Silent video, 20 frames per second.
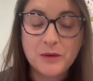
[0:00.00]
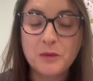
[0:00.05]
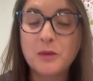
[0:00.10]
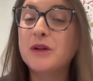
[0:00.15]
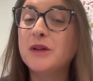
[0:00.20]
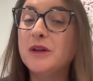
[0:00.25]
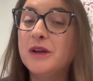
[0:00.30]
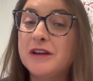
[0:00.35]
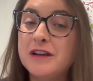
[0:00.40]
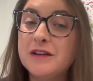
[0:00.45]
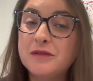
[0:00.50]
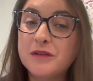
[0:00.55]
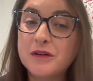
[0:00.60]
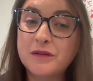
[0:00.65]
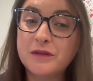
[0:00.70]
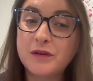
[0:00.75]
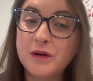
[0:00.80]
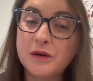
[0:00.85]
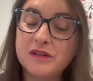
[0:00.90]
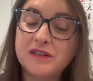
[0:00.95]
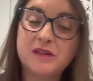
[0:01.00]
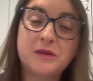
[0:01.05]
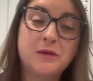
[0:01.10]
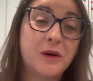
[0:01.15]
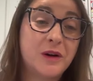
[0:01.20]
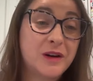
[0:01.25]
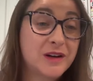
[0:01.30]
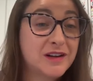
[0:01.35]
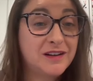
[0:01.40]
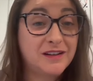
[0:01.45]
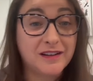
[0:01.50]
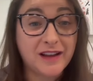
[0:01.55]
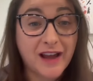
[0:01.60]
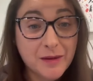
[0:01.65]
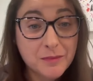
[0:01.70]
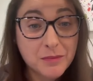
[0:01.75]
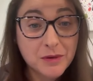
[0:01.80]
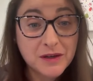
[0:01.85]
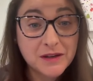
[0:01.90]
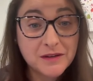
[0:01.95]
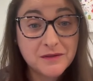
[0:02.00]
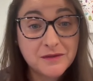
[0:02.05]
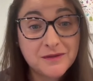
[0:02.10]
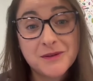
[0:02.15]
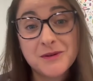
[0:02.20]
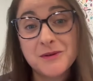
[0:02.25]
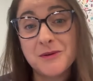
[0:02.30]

We're looking for folks who are collaborative,